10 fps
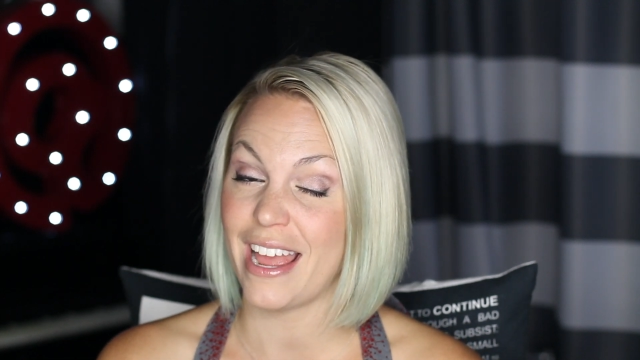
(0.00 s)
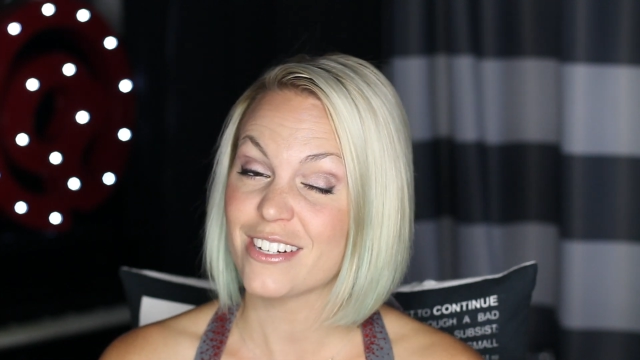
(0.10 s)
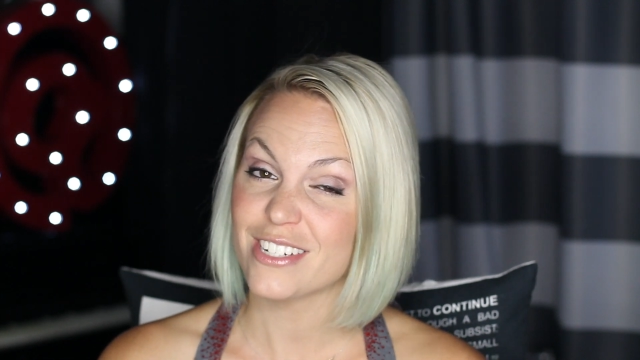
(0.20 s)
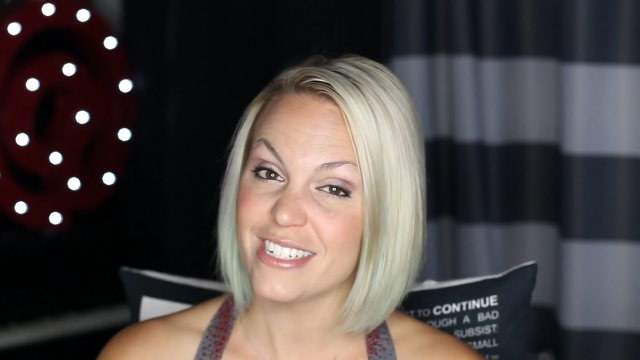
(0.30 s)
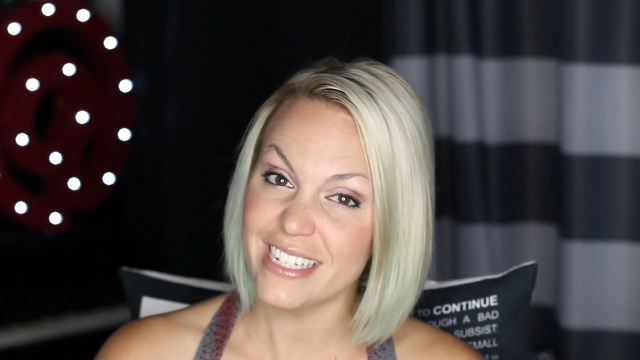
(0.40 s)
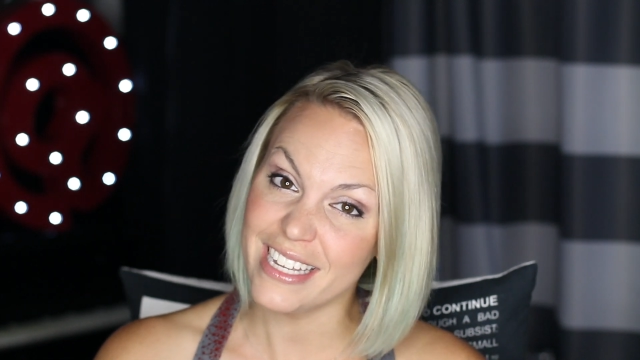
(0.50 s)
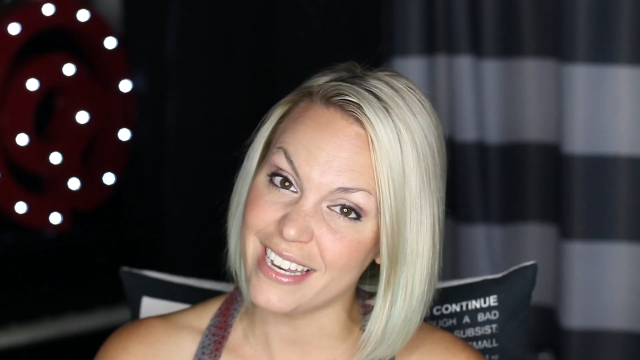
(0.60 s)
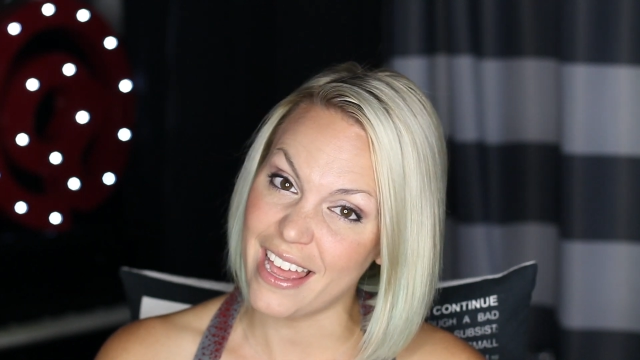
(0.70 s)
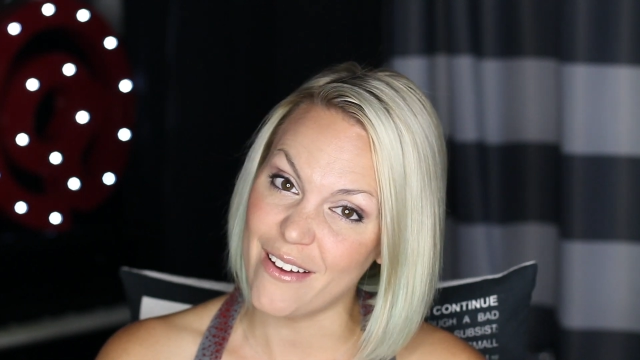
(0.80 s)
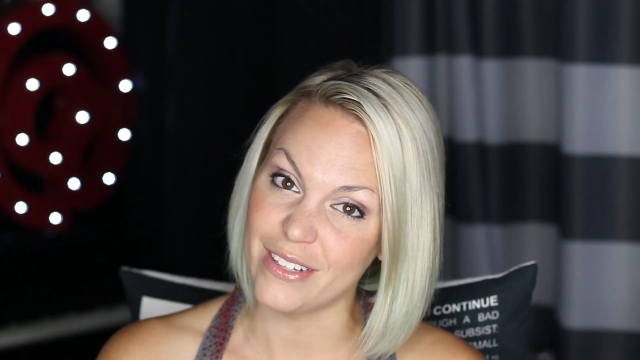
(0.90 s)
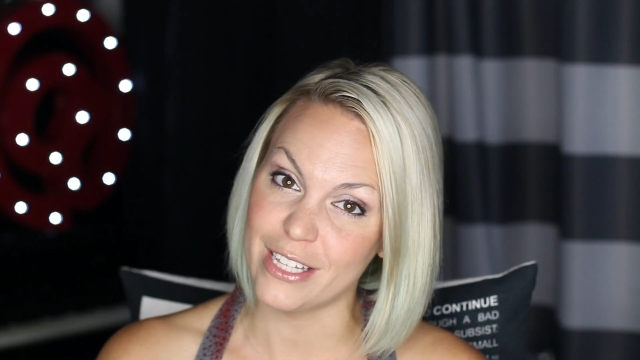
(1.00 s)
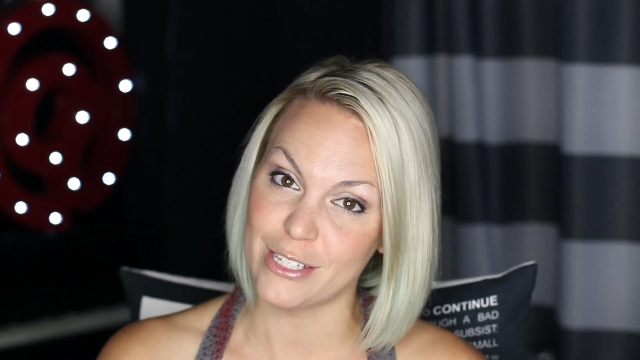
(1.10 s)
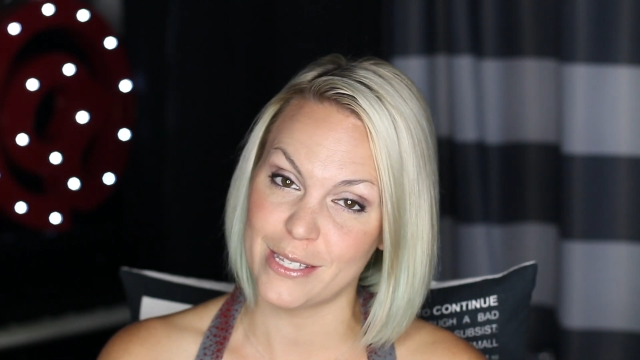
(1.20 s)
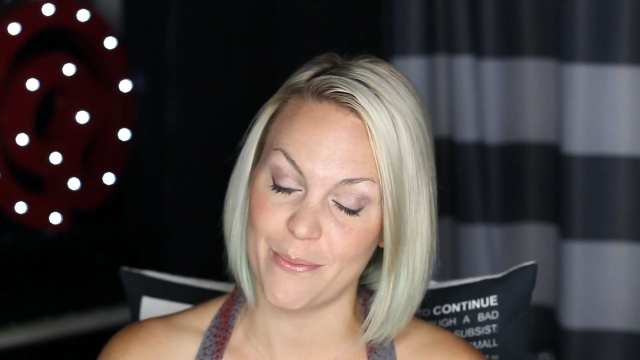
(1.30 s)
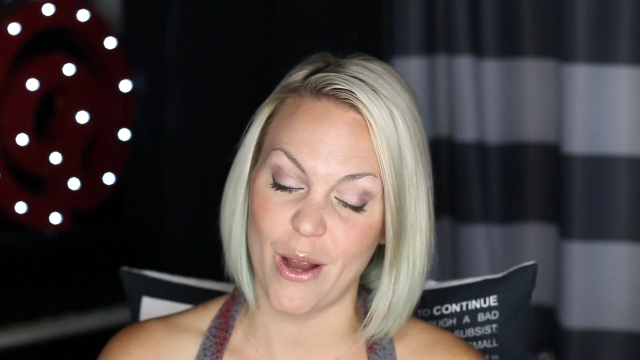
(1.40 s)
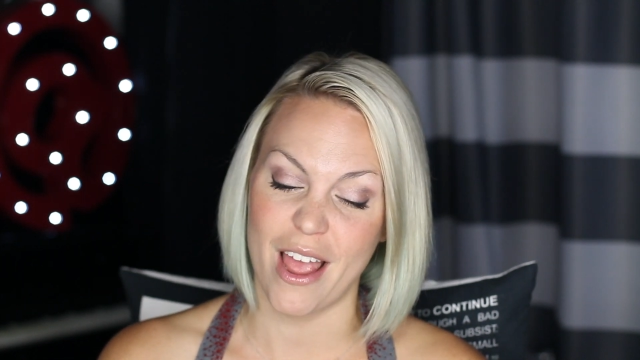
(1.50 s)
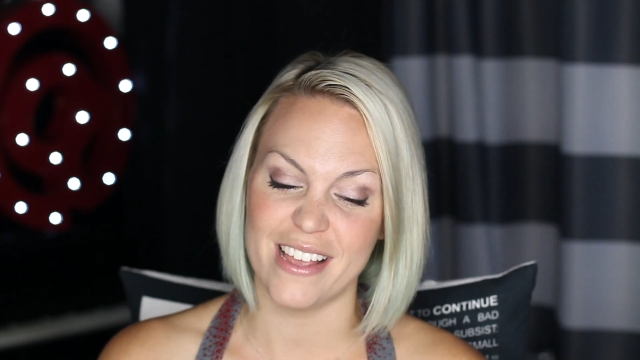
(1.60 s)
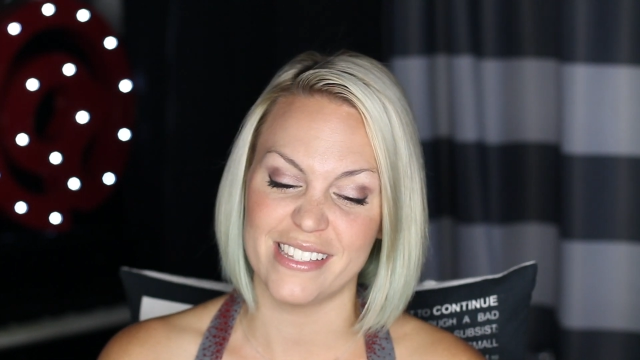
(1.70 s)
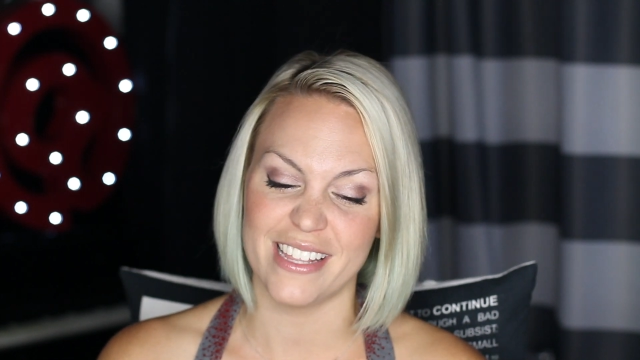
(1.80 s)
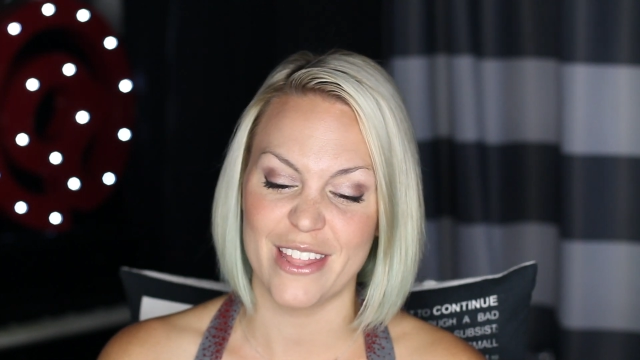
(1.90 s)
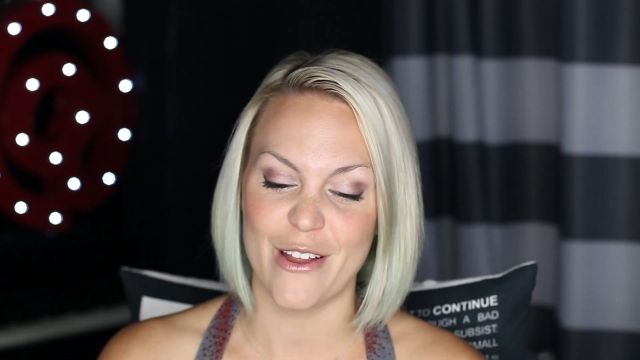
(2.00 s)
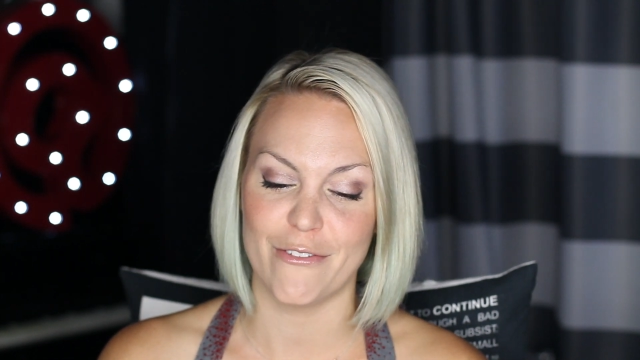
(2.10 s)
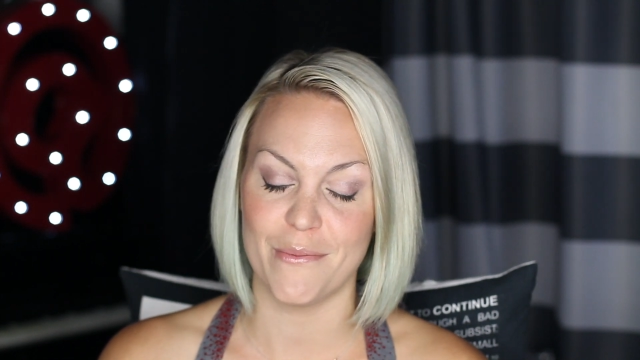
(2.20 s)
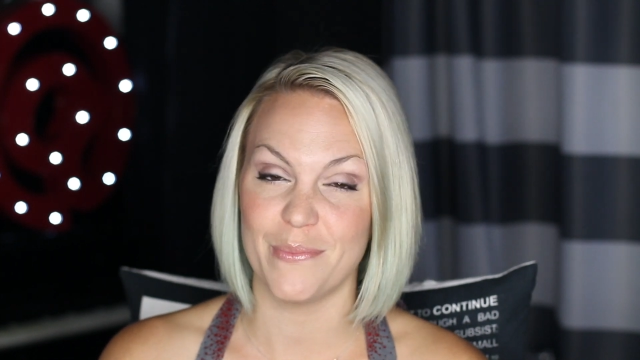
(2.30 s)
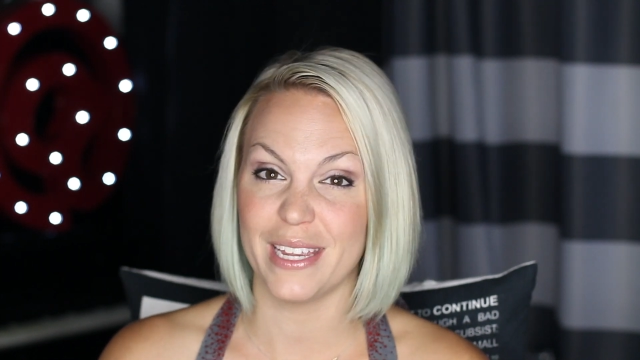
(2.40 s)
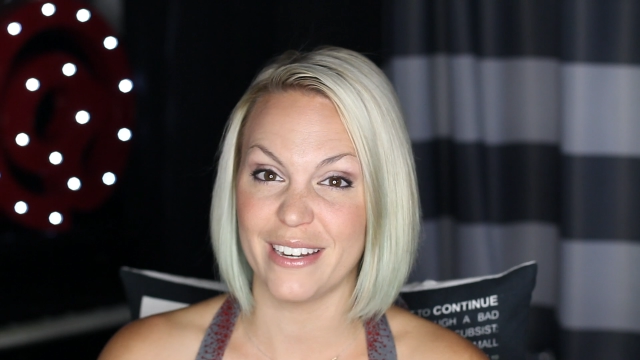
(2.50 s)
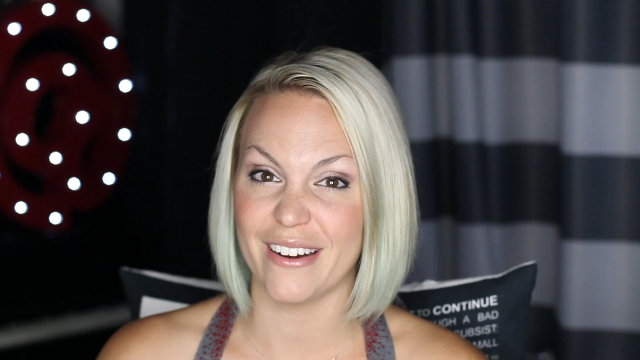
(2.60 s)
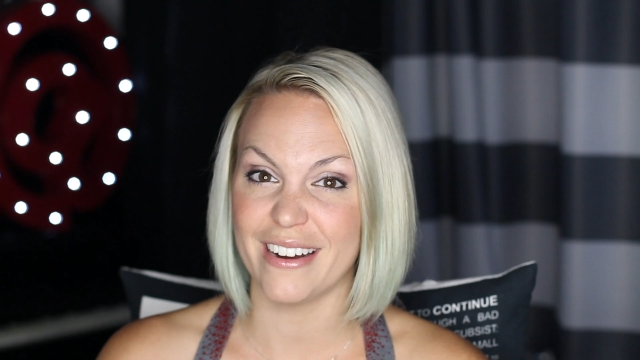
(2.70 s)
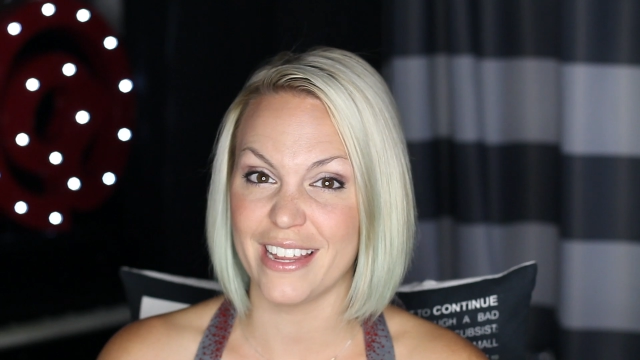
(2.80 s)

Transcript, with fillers: I actually did have a little surprise in there from Peter.